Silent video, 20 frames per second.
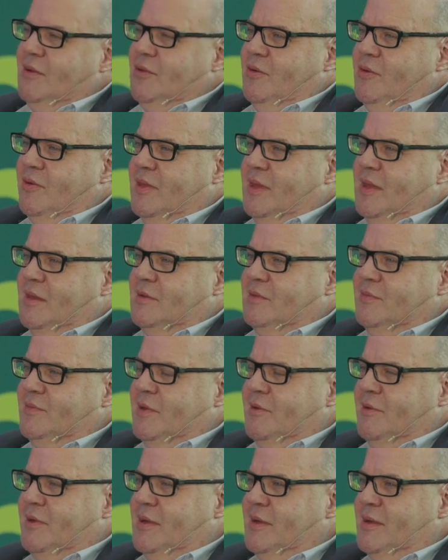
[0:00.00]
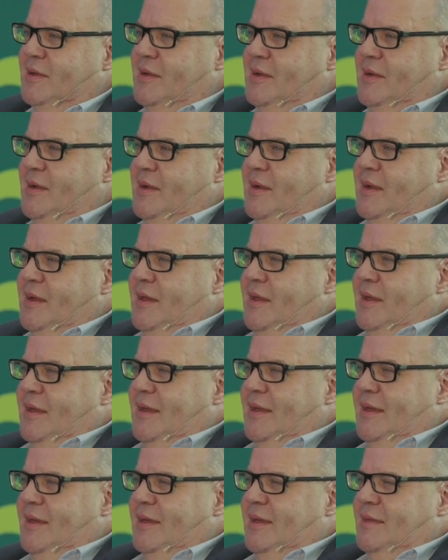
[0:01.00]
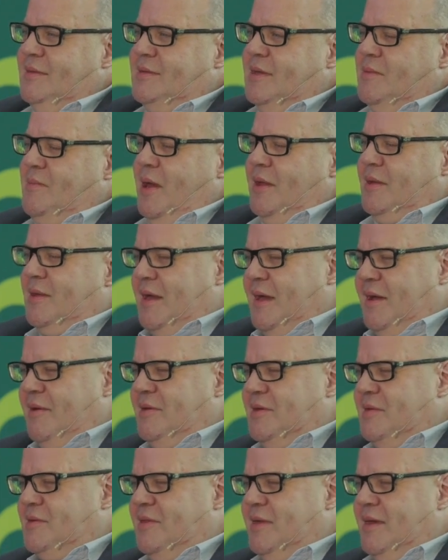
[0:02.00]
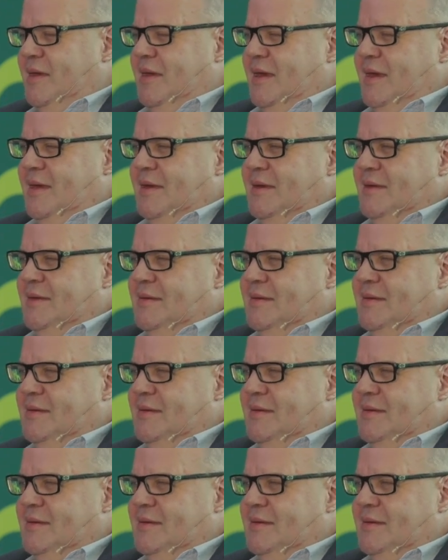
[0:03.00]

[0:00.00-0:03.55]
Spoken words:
or the interviewer. So Michael Howard is thinking,